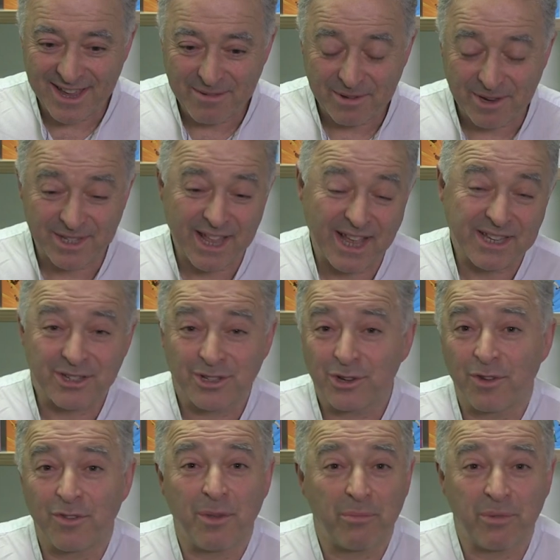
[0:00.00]
because that's
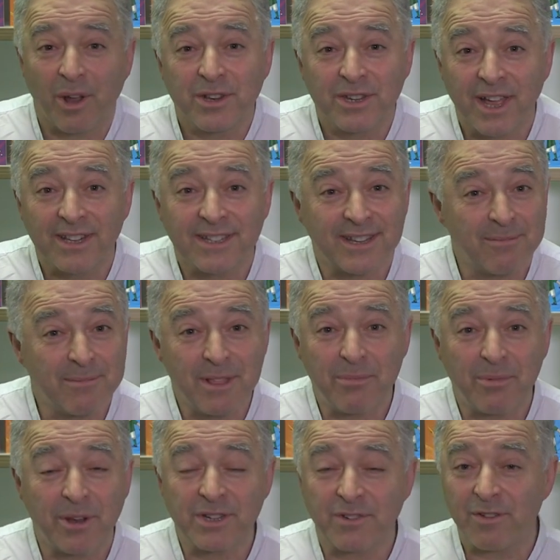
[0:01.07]
sort of the project. I mean,
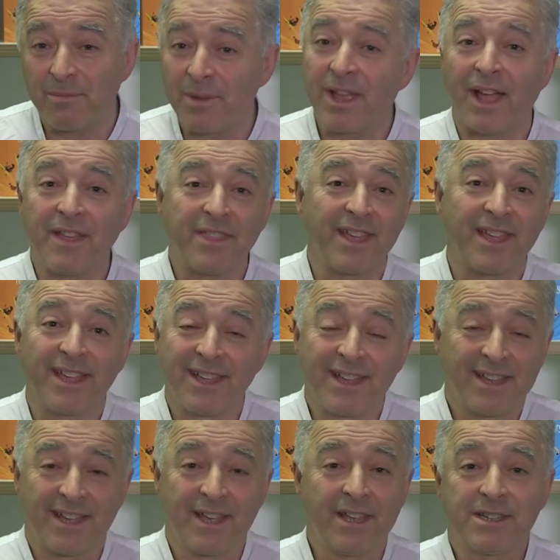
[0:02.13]
the project for me, I think,
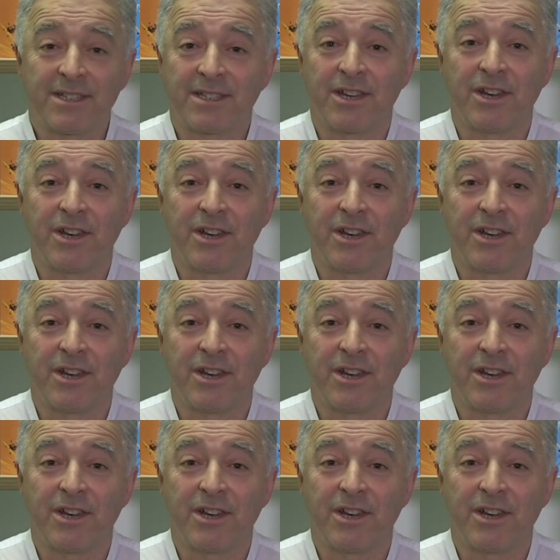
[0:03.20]
is to